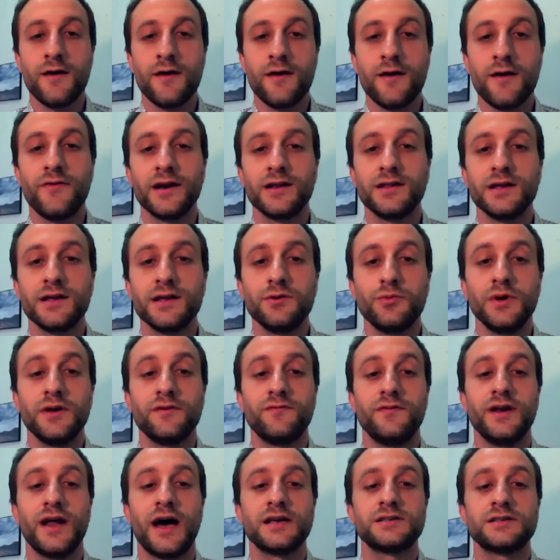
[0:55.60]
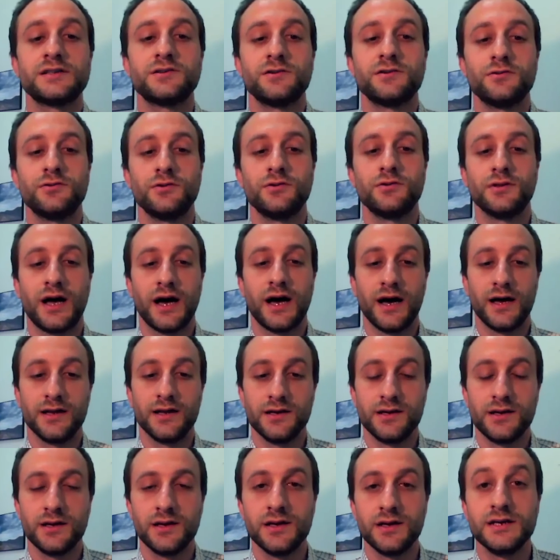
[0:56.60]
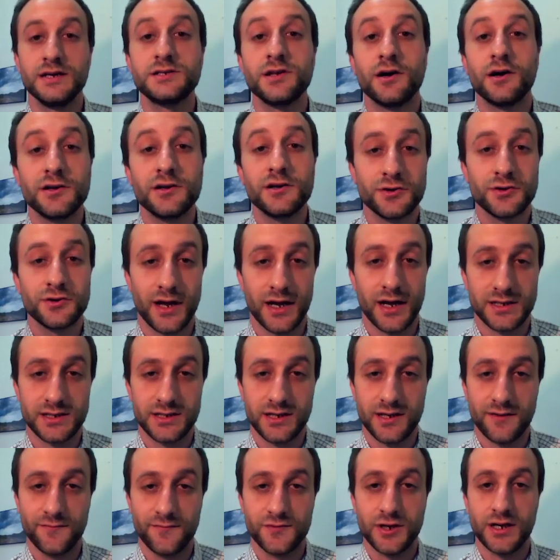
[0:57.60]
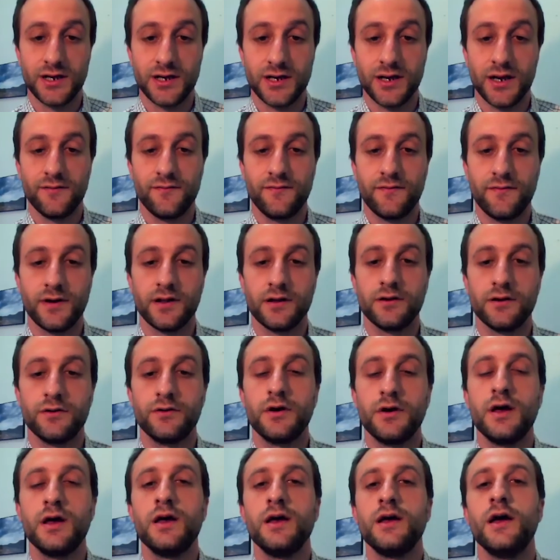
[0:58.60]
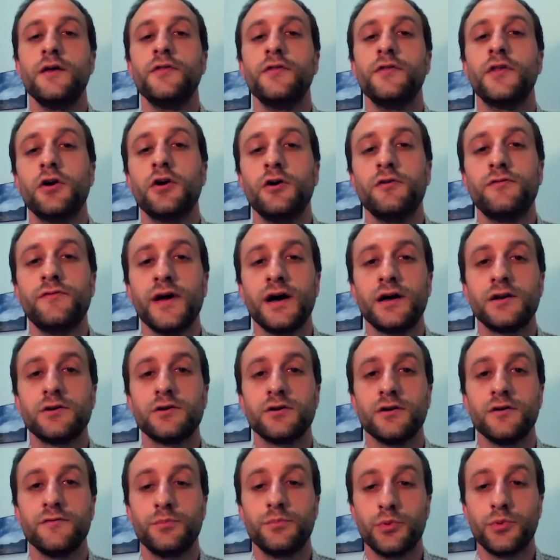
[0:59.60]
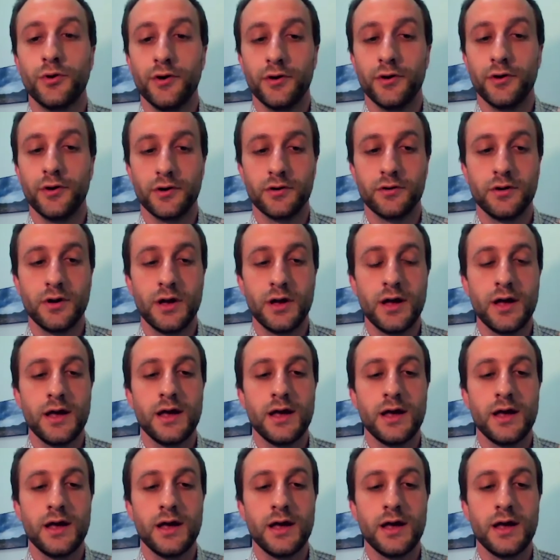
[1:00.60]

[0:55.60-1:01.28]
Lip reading: Finally, we have Nasr Hadi. He's also an ICFJ Knight Fellow and the co-founder of PROTO,